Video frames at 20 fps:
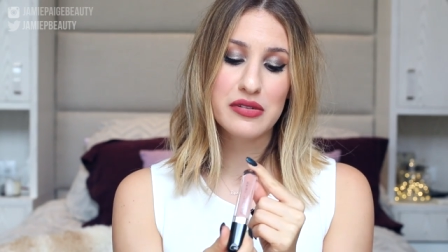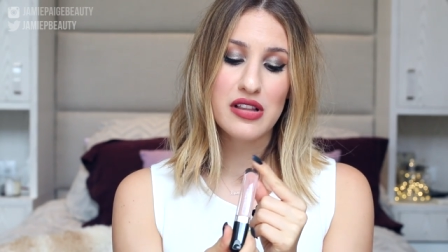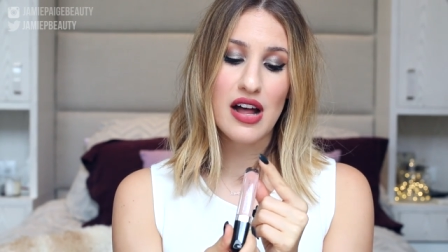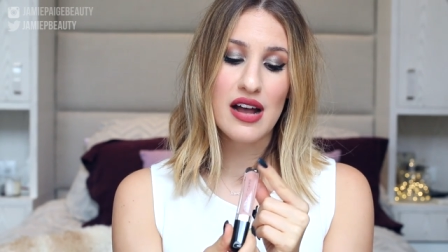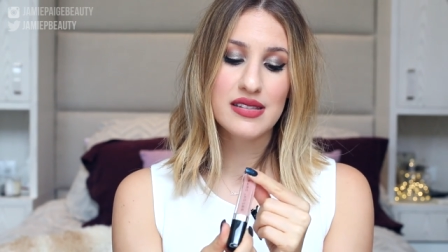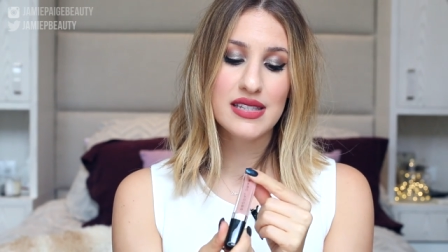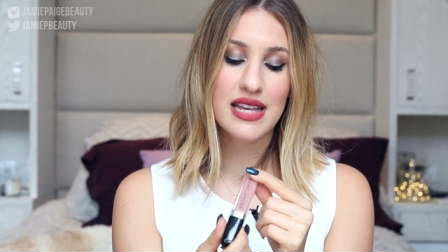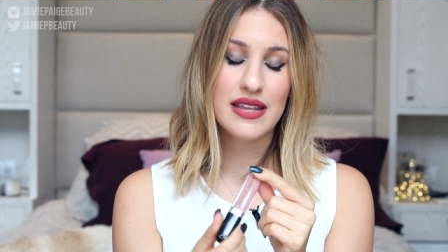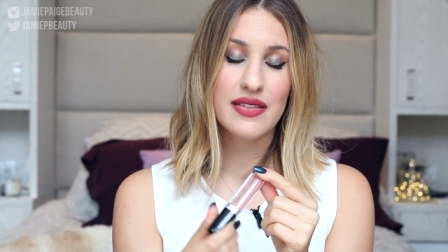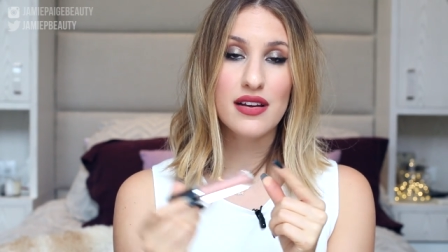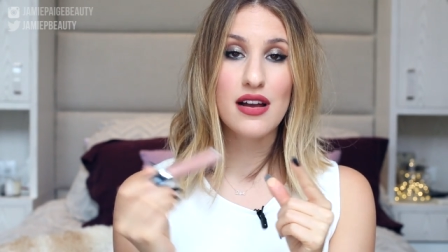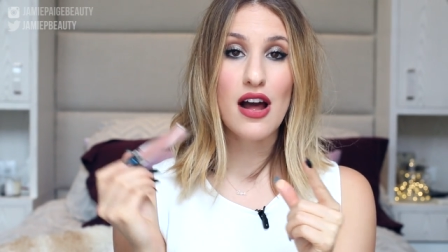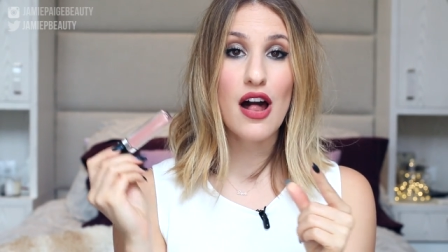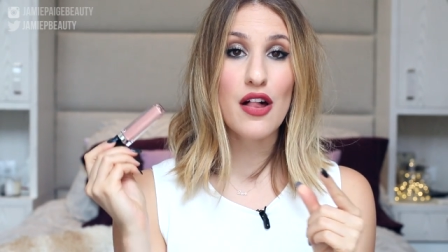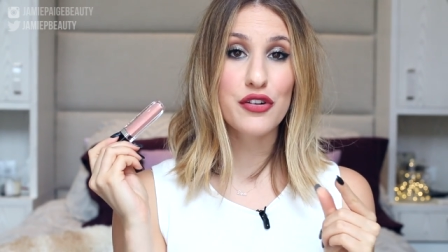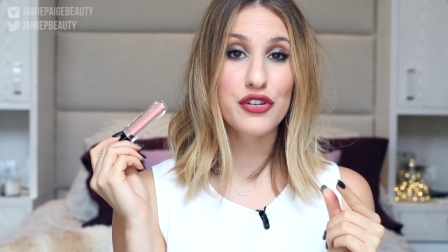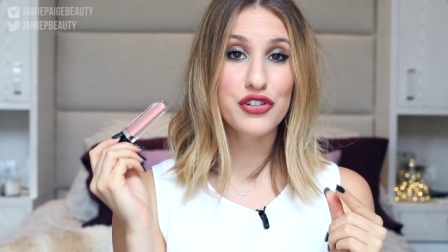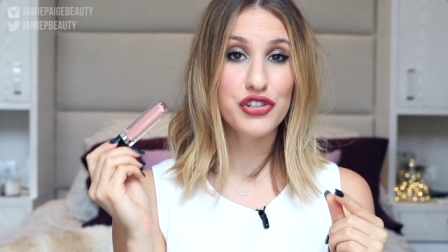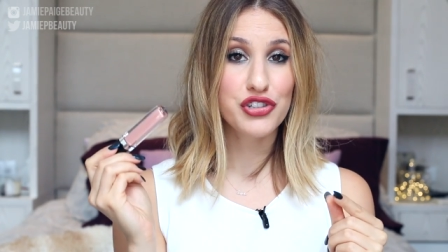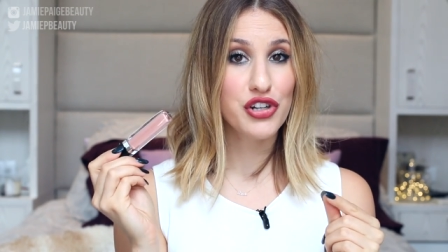gloss in the
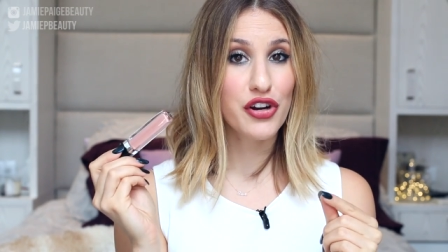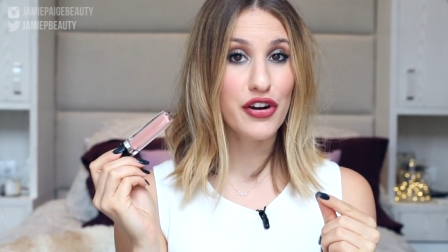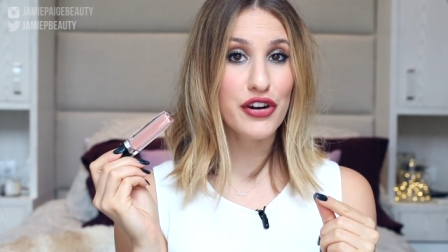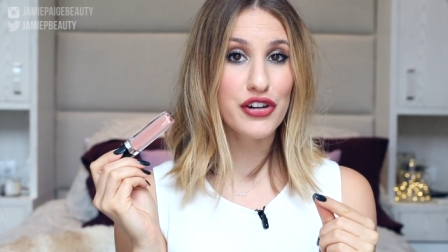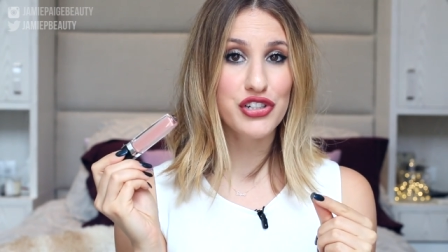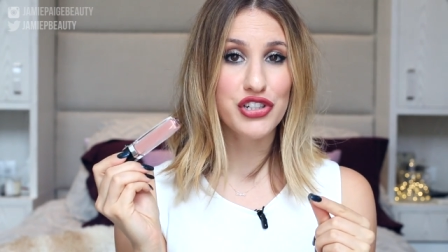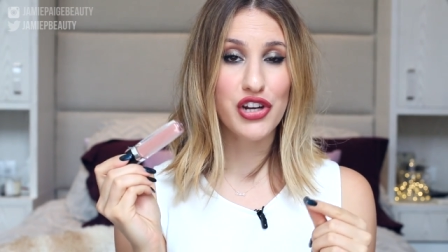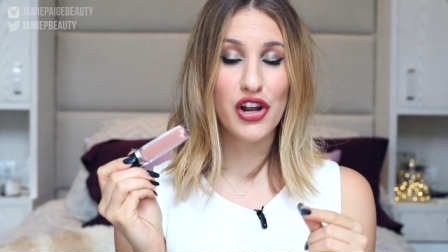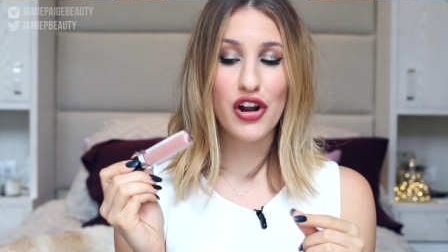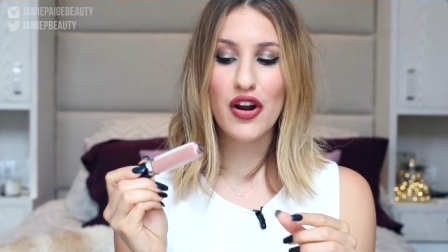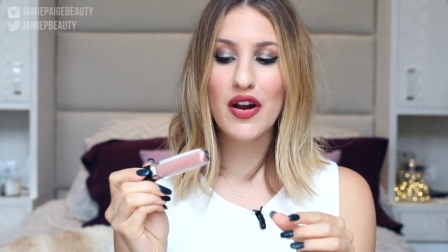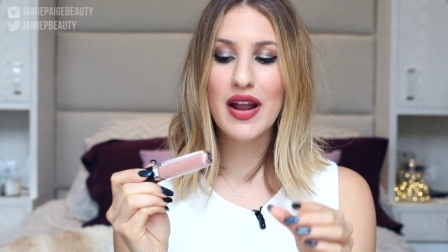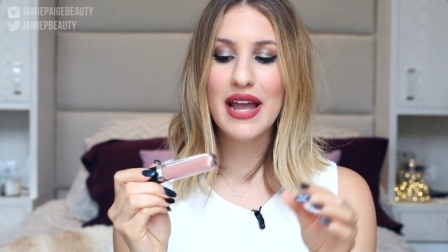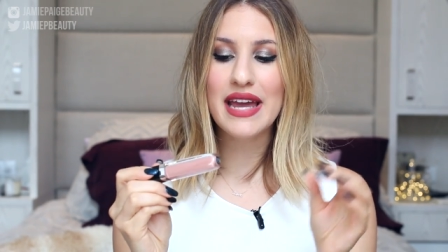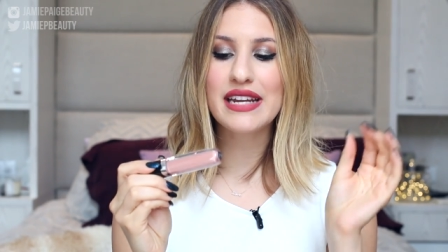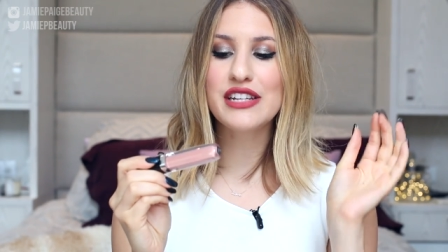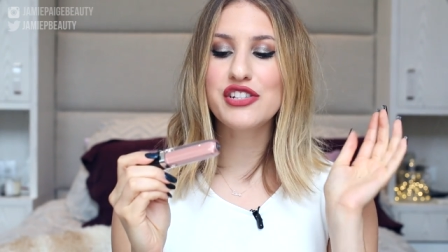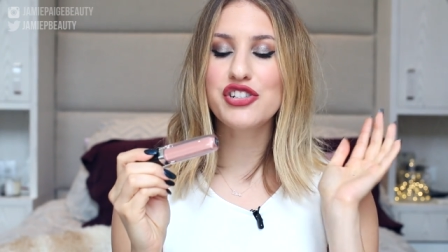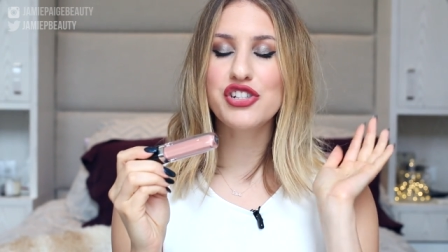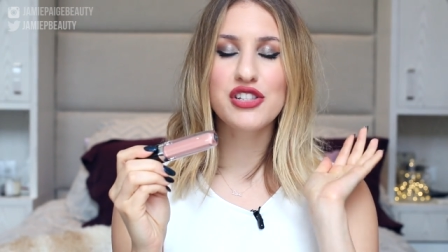color Sugar Sugar.
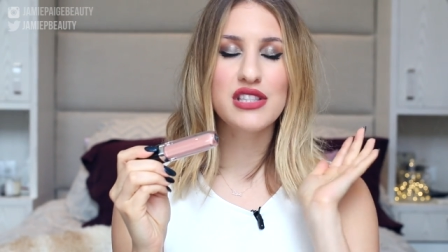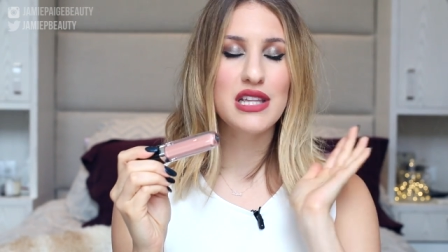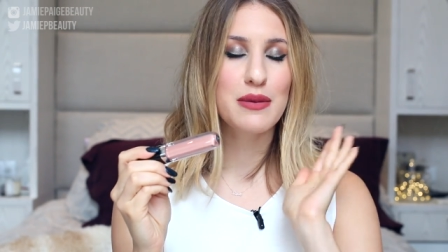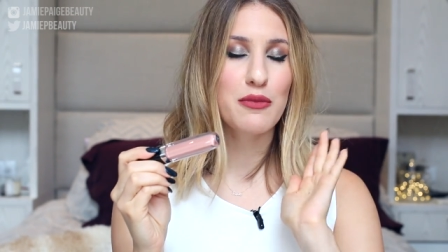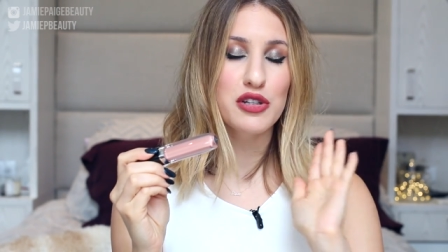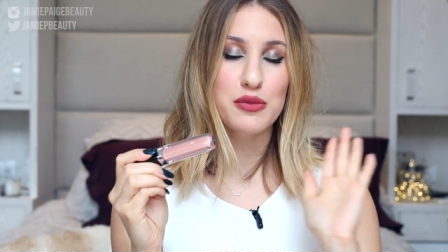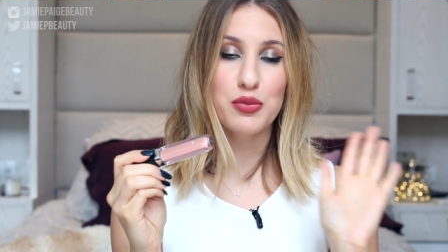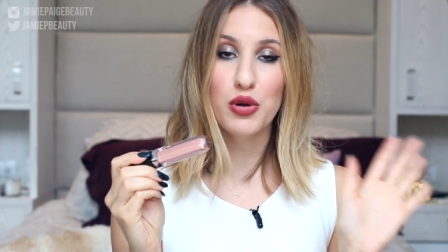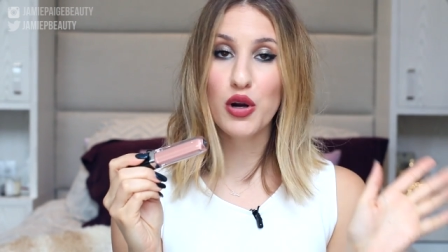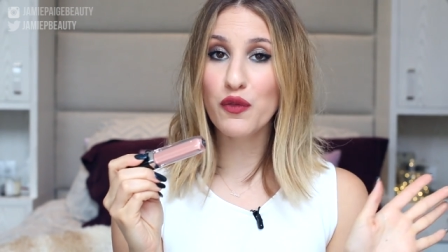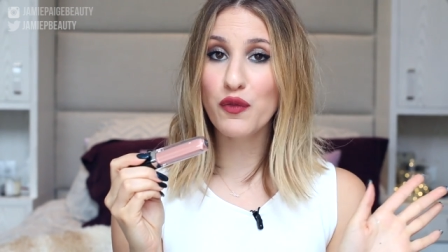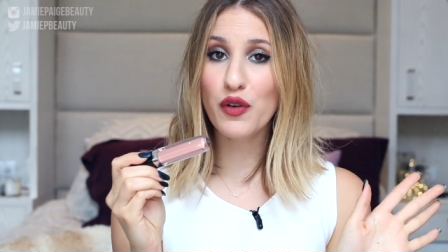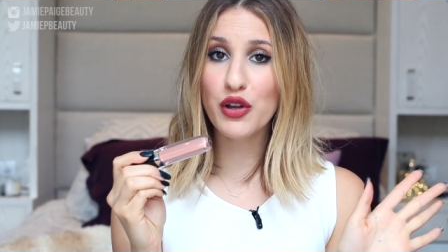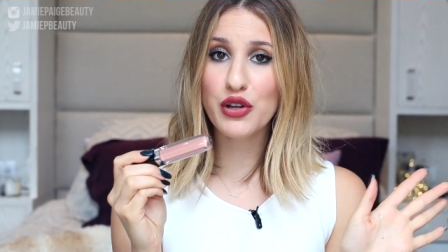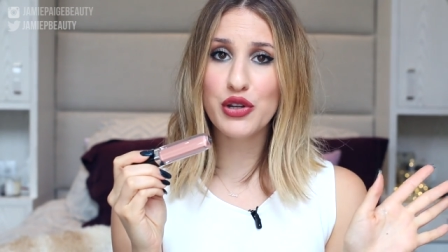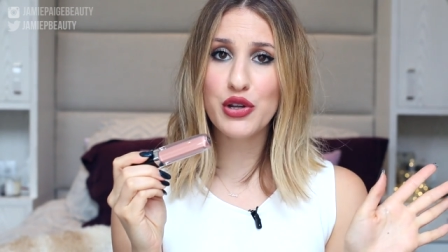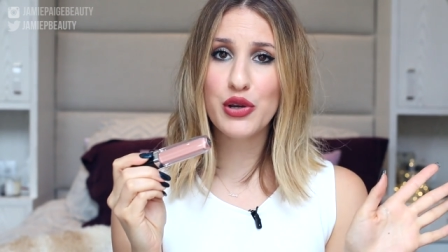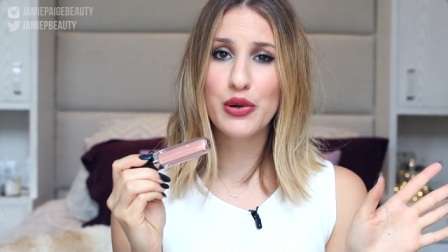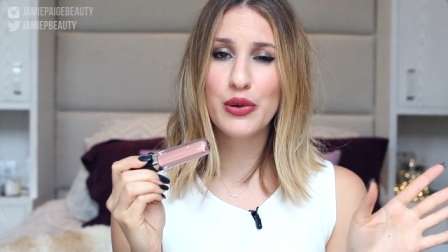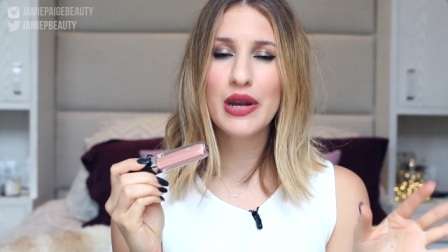It is just the most
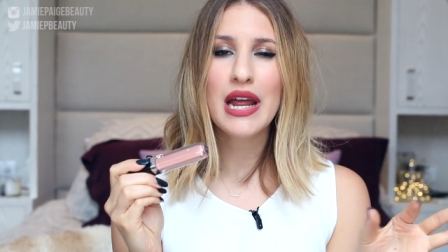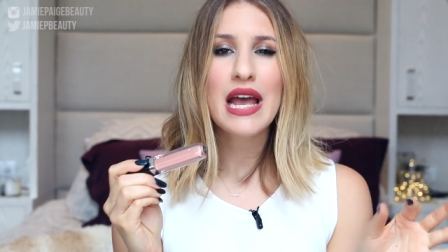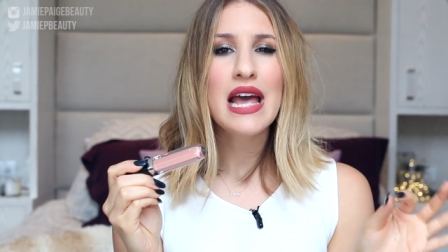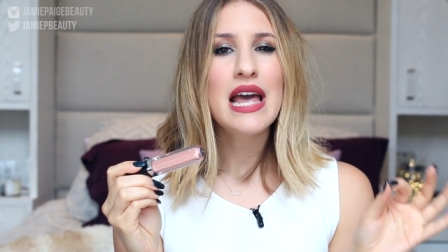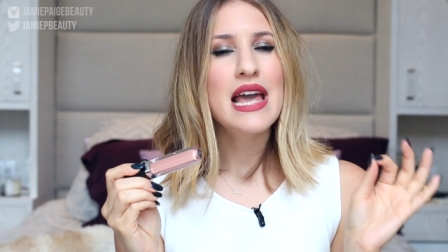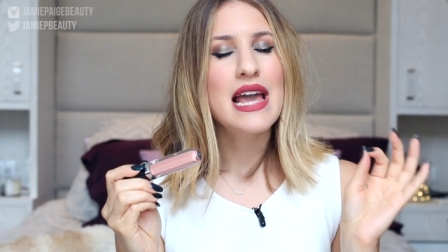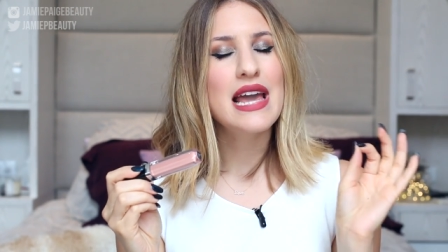perfect nude.